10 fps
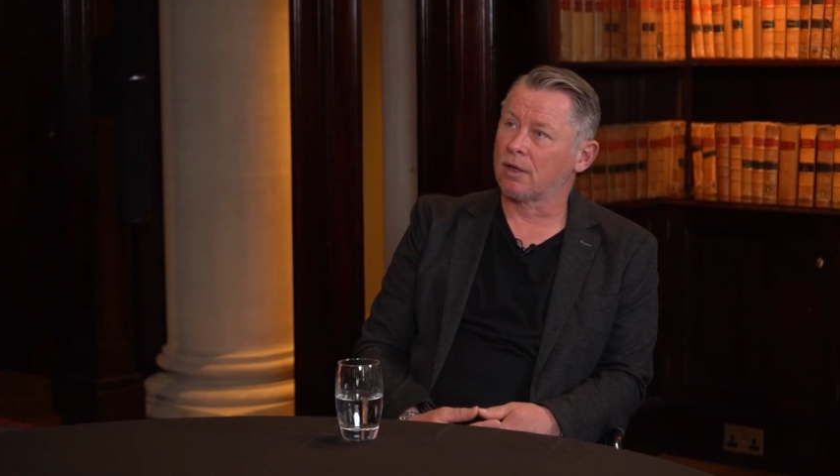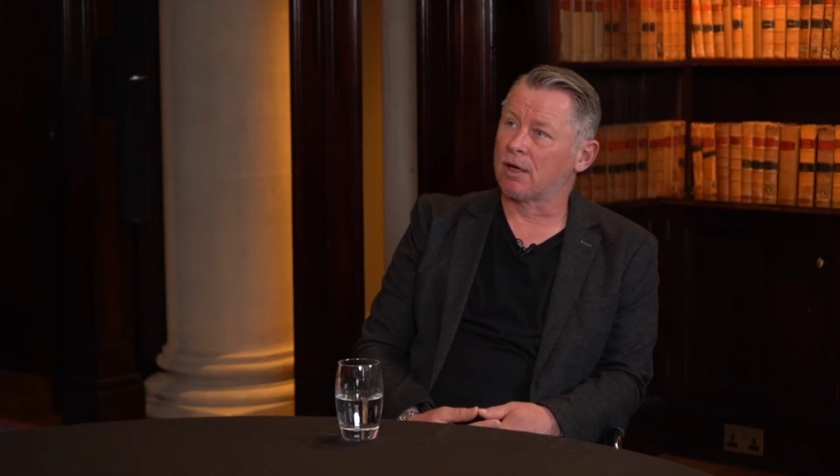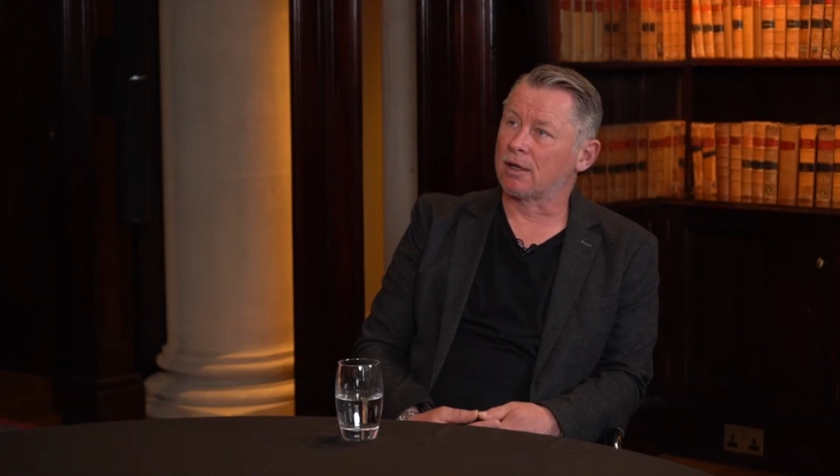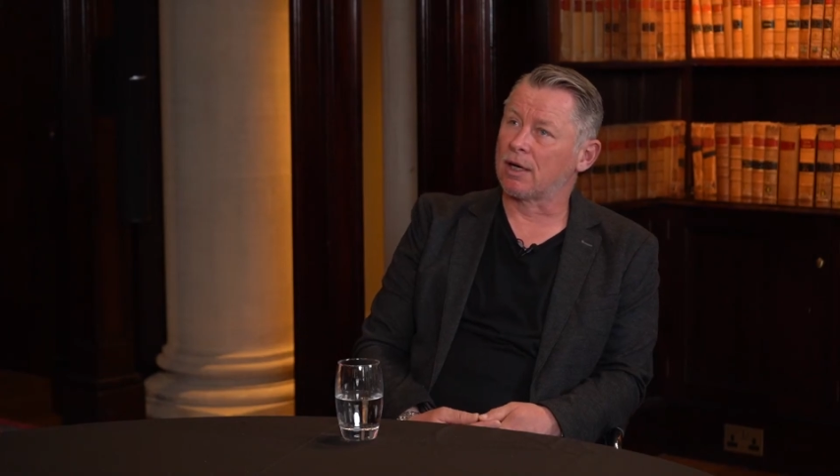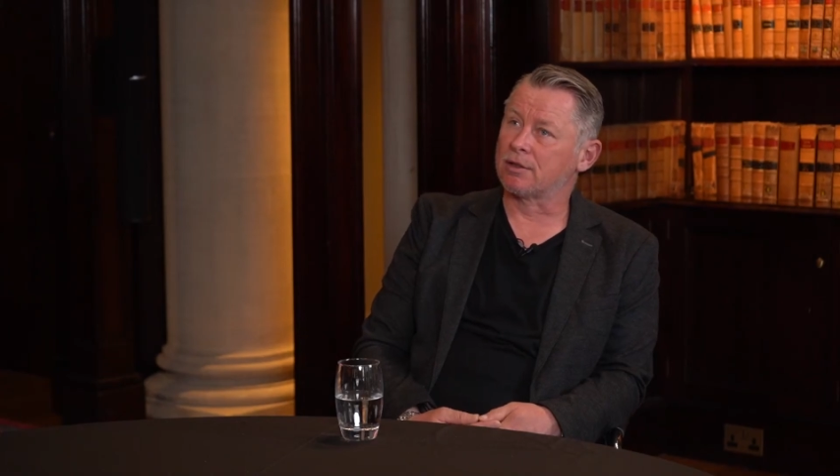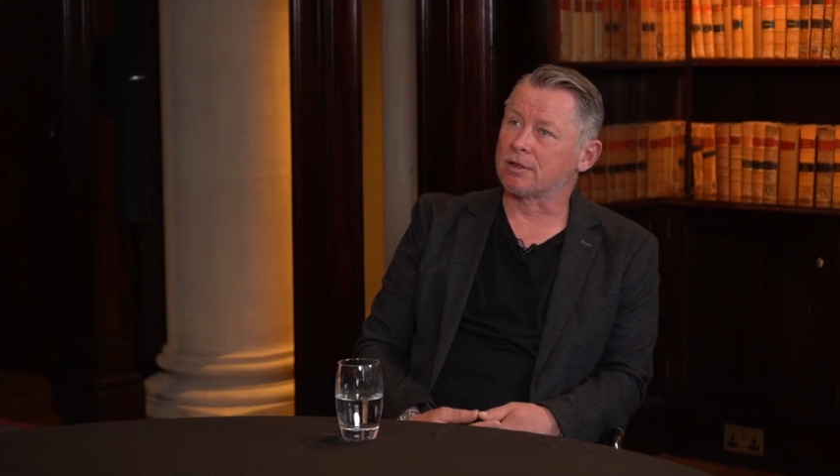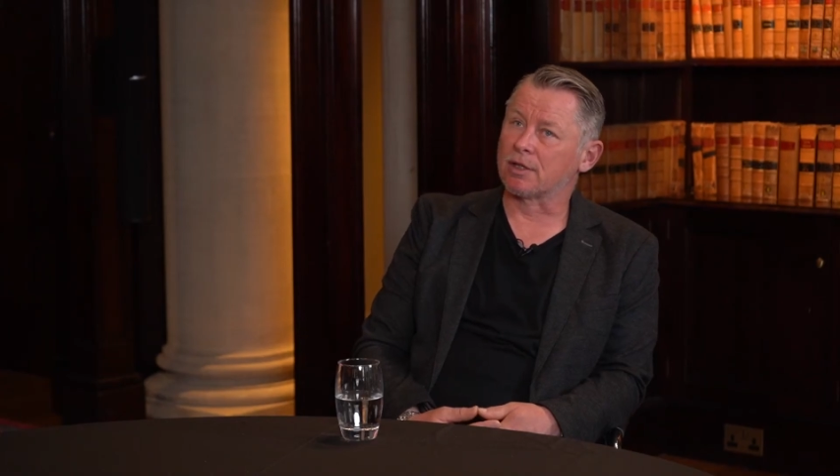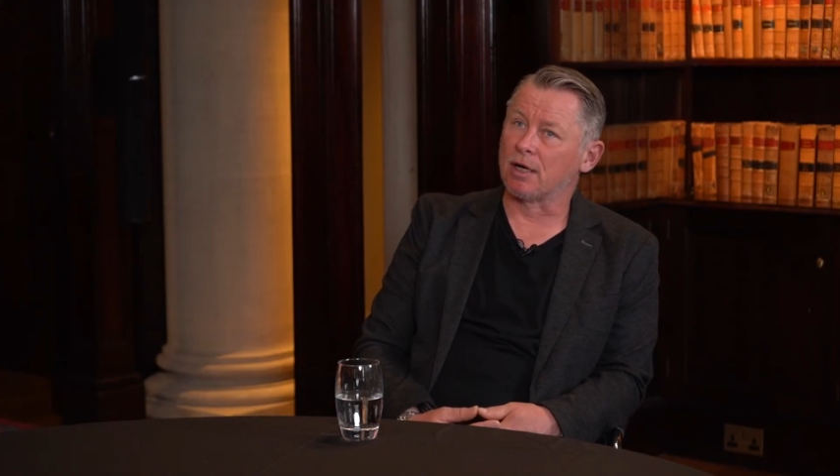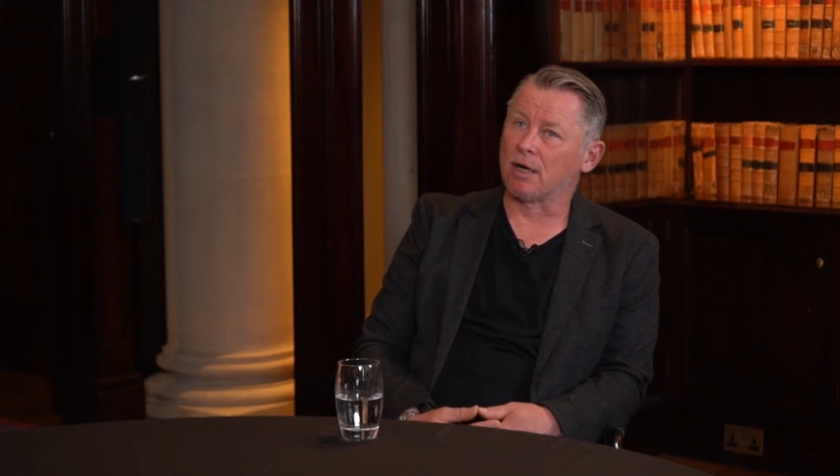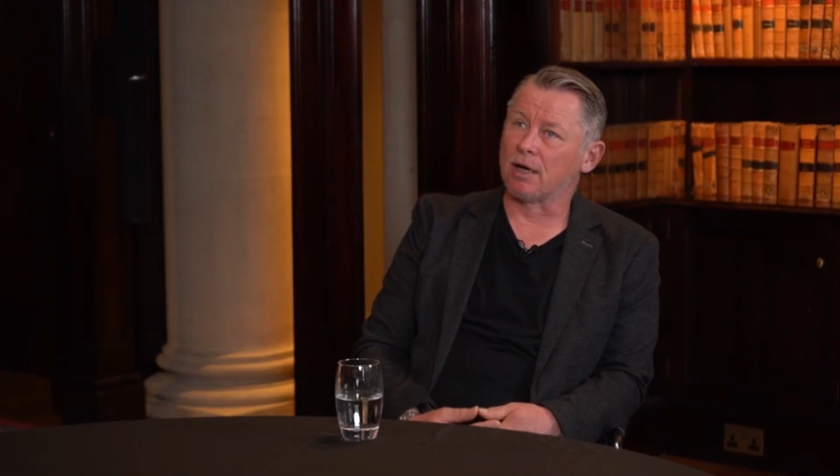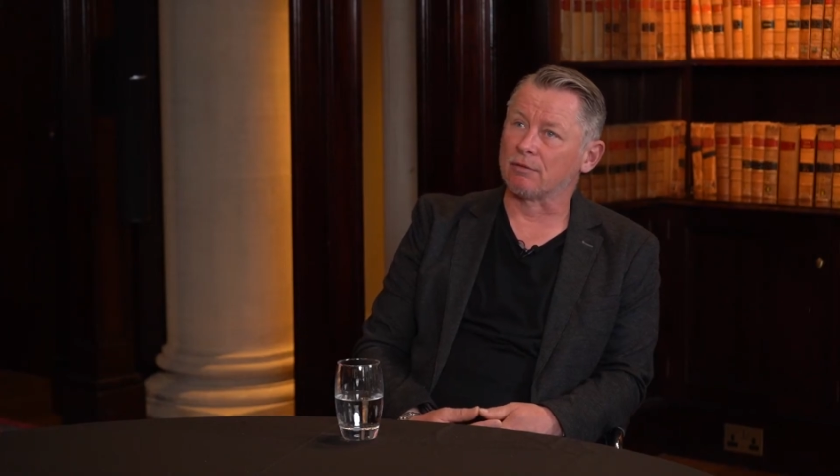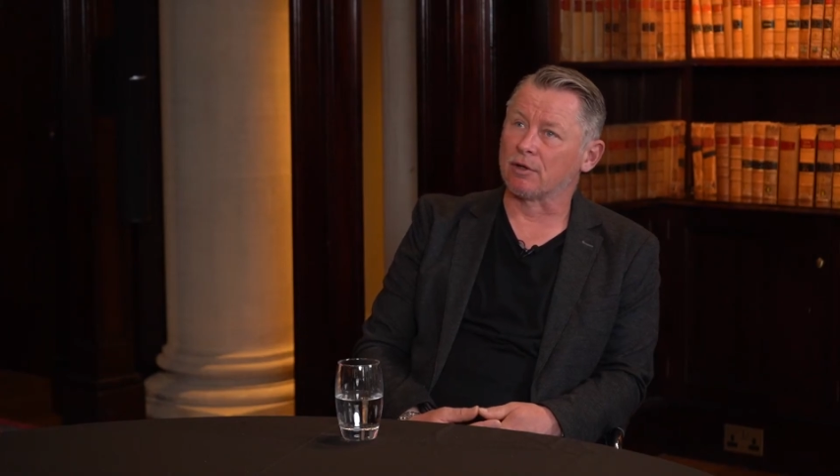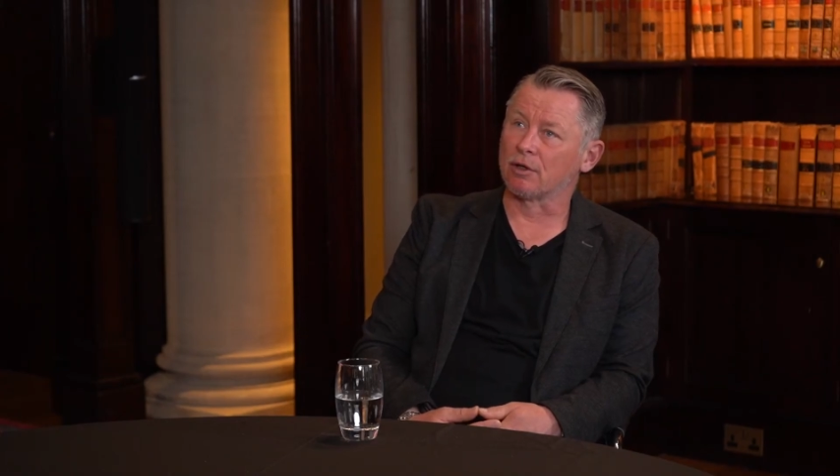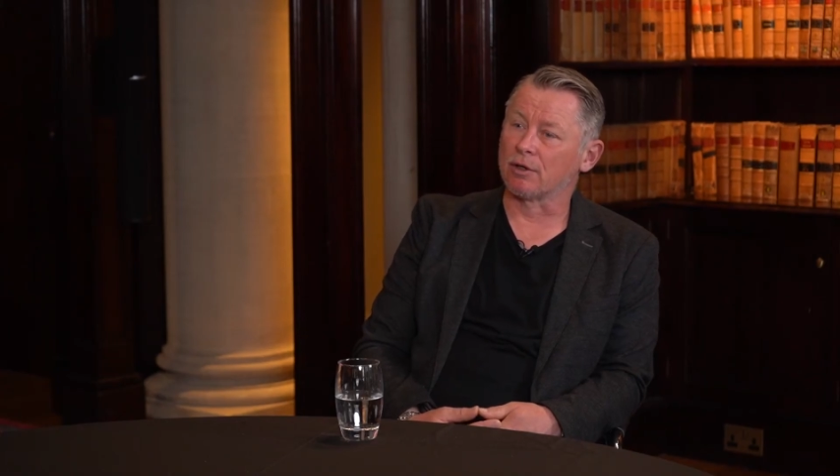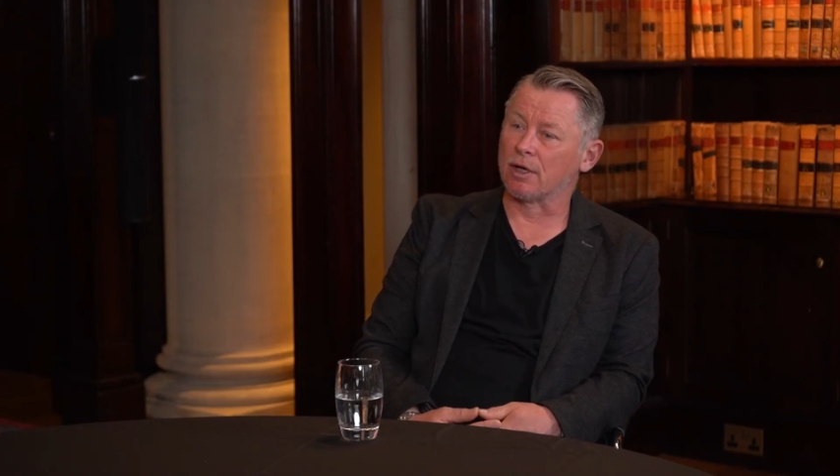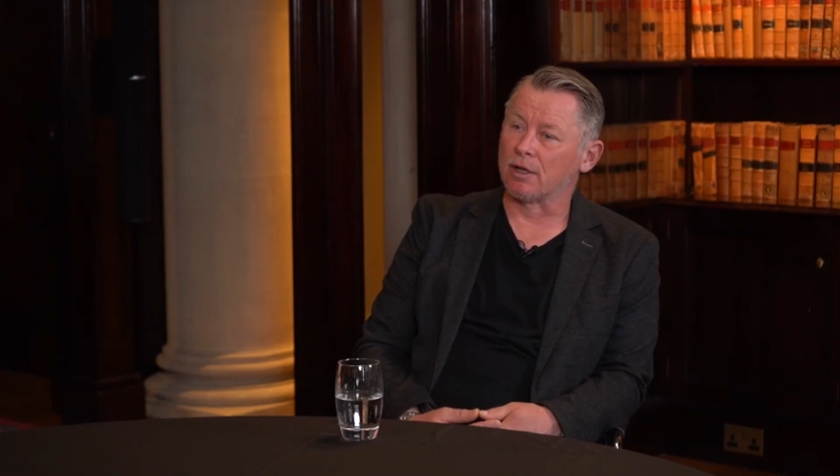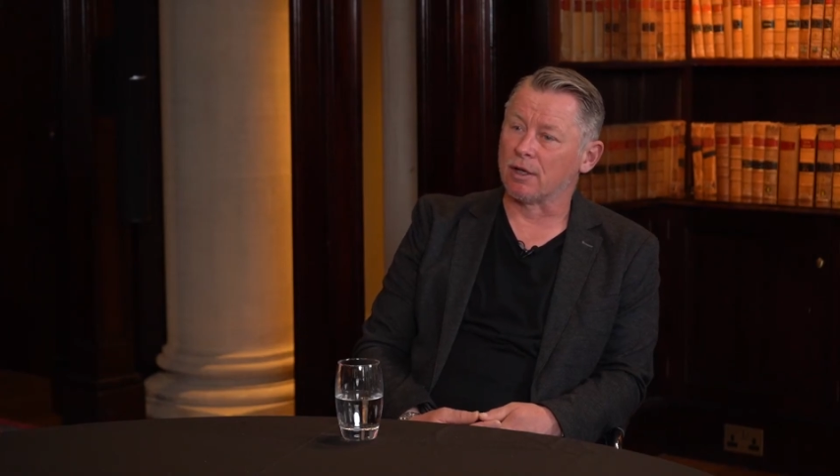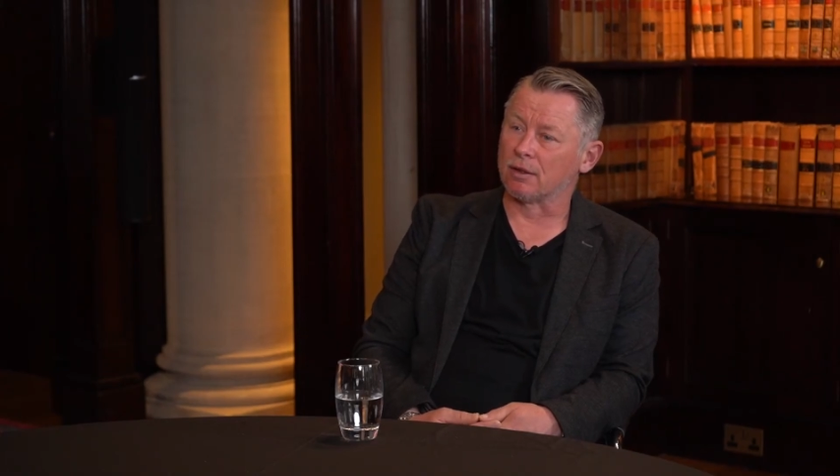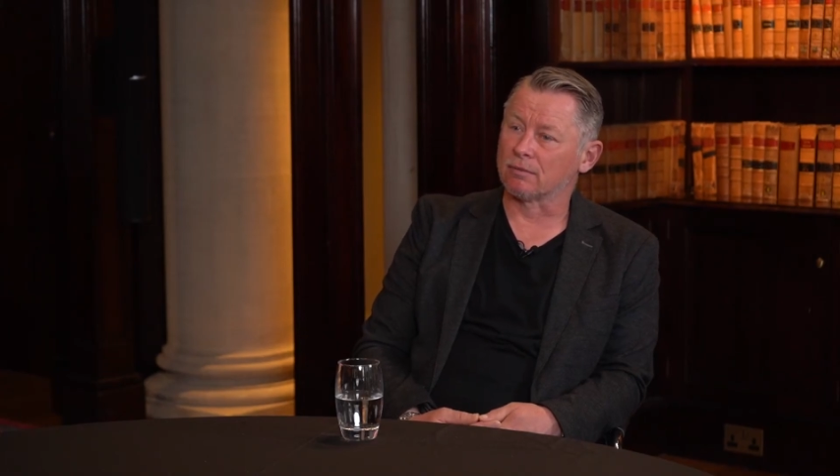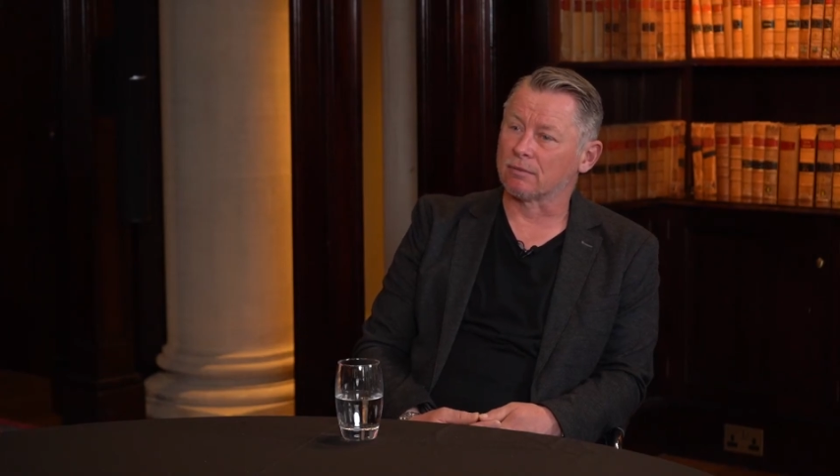I'd like to say I haven't got there yet.